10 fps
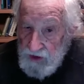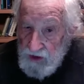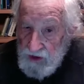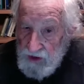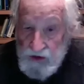
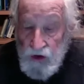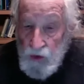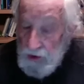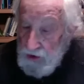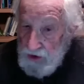It's
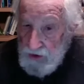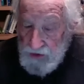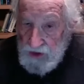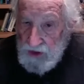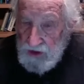nowhere near
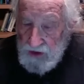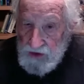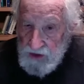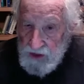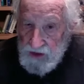the United
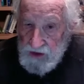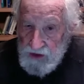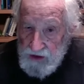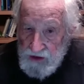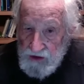States,
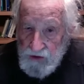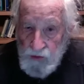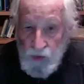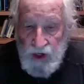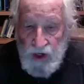
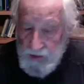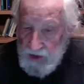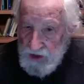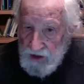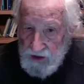way
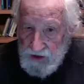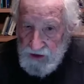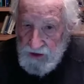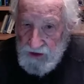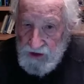behind.
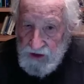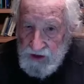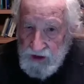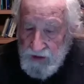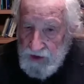
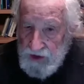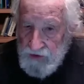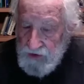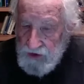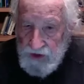I mean, if
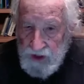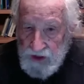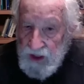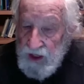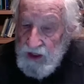you take
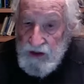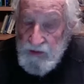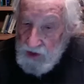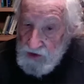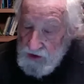any
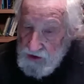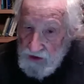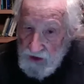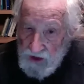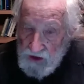dimension you
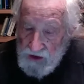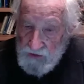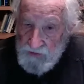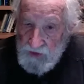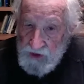like,
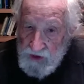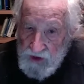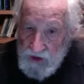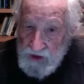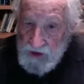
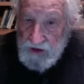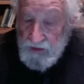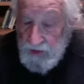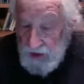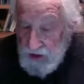in the
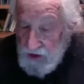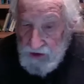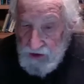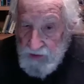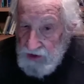military
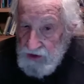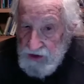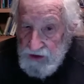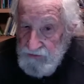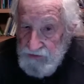
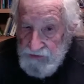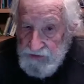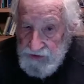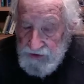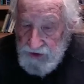dimension,
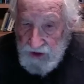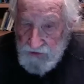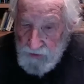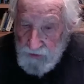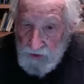it's not
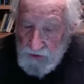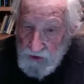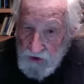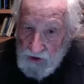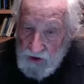even worth talking.